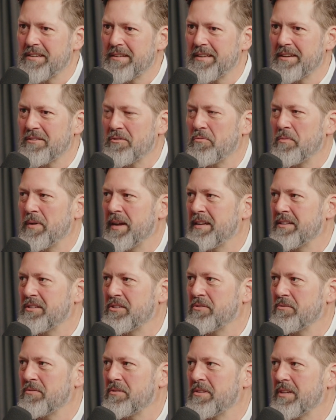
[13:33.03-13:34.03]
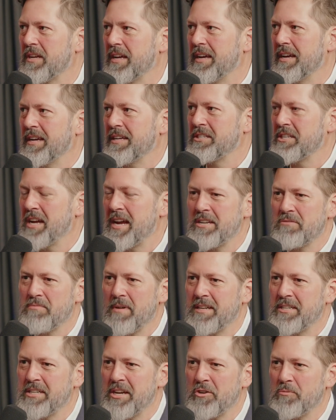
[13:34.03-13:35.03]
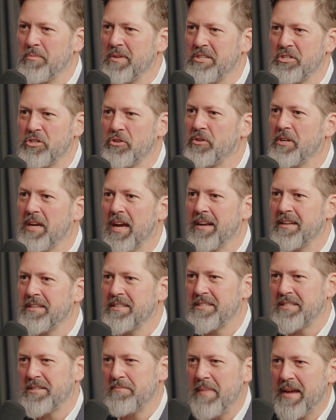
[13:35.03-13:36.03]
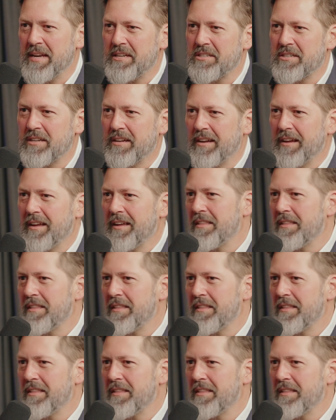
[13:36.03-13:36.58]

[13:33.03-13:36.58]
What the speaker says: I think all we had to do was change one gentleman's shoe colour just to match